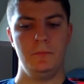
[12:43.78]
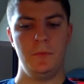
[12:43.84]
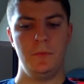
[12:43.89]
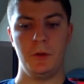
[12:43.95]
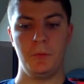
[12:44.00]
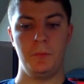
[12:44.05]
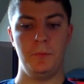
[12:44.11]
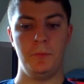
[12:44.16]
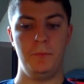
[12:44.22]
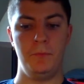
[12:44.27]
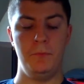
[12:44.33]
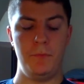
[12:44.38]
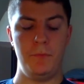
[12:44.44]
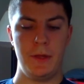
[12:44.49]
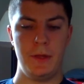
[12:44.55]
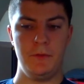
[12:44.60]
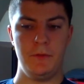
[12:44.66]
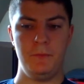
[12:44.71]
Another
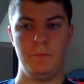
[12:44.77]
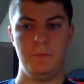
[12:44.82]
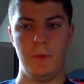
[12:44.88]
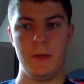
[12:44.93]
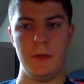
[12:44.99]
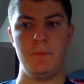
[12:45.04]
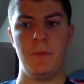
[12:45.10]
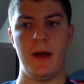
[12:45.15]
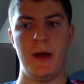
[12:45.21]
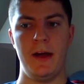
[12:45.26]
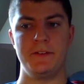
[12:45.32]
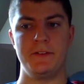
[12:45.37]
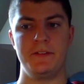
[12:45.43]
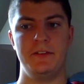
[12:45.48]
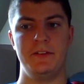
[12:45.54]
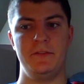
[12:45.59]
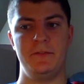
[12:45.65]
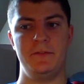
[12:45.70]
big
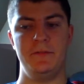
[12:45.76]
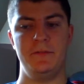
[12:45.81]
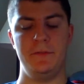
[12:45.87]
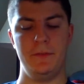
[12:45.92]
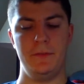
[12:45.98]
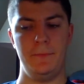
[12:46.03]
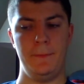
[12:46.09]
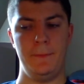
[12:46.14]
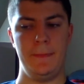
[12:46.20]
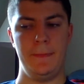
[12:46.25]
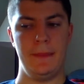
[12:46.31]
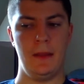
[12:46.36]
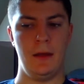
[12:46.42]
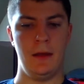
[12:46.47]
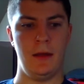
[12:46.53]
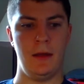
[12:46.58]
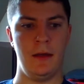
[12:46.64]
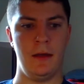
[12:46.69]
positive
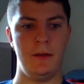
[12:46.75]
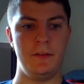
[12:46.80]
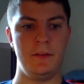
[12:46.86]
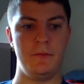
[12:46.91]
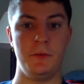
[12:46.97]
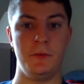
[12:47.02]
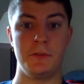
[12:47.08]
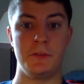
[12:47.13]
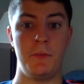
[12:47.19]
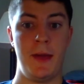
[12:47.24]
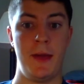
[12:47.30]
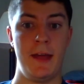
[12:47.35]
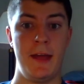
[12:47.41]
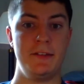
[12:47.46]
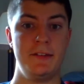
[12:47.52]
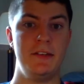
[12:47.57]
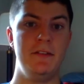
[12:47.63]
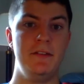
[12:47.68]
was the
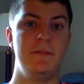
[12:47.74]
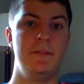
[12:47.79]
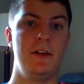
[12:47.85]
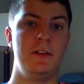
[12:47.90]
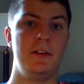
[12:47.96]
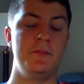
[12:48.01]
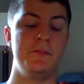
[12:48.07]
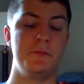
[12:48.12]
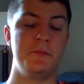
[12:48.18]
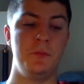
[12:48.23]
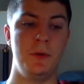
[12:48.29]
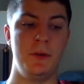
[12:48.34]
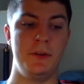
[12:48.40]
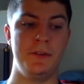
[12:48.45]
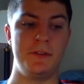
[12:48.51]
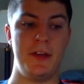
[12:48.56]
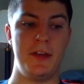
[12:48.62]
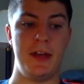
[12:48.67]
pass defense
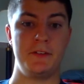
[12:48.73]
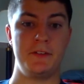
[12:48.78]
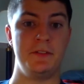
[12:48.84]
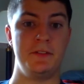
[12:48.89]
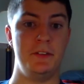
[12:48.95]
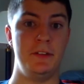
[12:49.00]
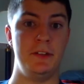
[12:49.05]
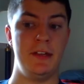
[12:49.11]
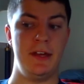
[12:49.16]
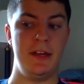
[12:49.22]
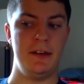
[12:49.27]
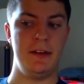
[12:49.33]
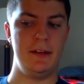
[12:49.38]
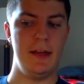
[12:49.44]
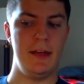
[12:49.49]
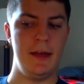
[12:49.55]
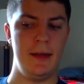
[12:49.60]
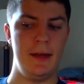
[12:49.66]
was excellent yet
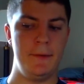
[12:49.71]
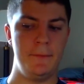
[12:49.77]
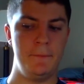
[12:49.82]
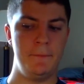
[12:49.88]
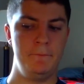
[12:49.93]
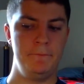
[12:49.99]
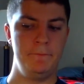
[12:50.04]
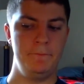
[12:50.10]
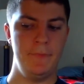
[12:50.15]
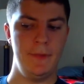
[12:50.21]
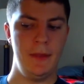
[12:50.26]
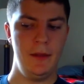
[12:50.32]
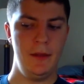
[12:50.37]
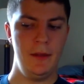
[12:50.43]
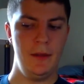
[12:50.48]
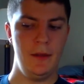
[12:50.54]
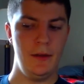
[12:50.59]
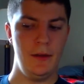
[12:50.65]
again.
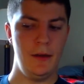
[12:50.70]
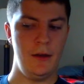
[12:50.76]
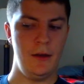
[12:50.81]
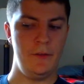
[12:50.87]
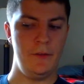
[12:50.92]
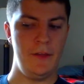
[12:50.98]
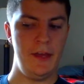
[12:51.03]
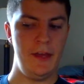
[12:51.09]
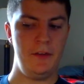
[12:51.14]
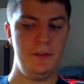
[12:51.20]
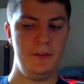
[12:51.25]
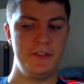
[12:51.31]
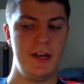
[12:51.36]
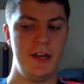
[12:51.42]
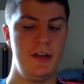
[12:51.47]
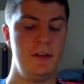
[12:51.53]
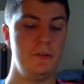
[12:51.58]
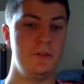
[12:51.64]
They held
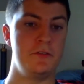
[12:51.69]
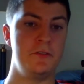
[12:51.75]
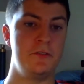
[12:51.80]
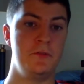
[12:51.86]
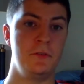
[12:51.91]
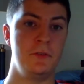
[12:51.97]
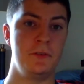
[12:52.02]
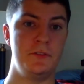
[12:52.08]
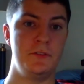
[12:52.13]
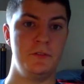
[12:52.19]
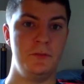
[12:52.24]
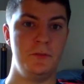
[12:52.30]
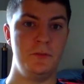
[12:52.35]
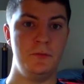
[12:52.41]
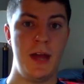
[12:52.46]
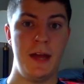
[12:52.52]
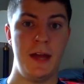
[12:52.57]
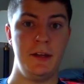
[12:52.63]
Tyler Stewart
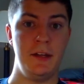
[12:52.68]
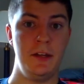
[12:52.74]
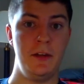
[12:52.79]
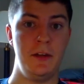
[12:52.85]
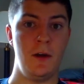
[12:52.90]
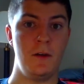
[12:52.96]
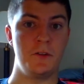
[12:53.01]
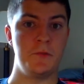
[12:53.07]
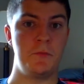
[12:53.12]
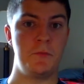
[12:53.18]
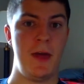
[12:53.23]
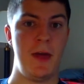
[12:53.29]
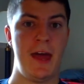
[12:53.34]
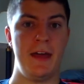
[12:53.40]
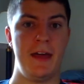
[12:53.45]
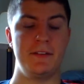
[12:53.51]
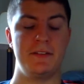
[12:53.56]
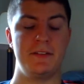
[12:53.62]
to 90 yards
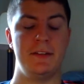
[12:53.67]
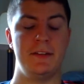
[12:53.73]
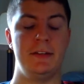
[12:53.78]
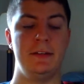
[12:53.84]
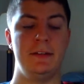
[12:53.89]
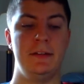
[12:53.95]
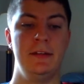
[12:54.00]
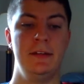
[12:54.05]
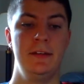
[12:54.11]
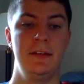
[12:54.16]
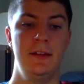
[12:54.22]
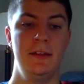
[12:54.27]
passing.